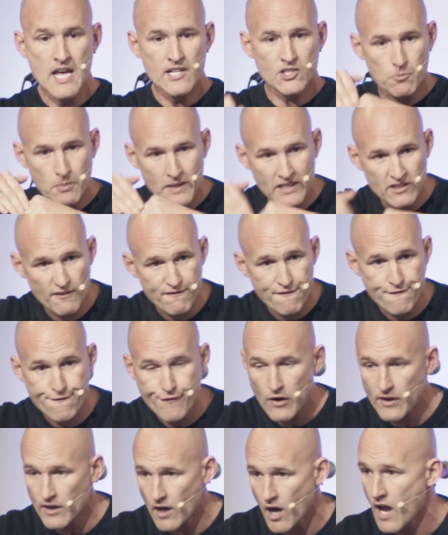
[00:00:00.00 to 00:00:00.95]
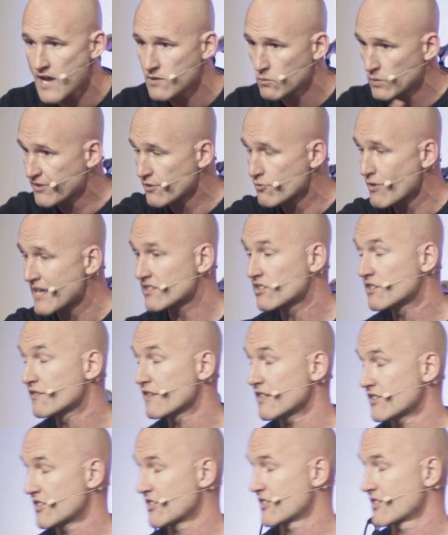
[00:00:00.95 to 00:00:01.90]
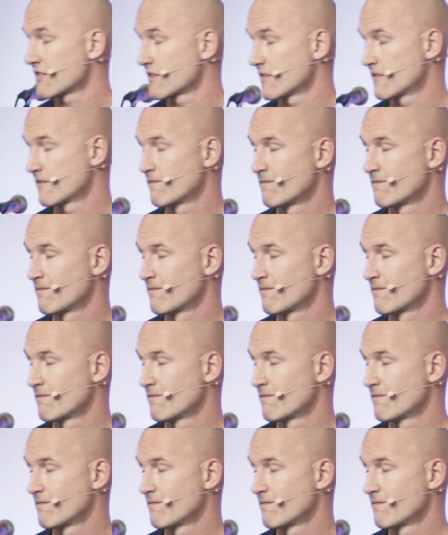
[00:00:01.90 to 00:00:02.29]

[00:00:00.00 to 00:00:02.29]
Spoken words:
to be in the front line with the rest of us.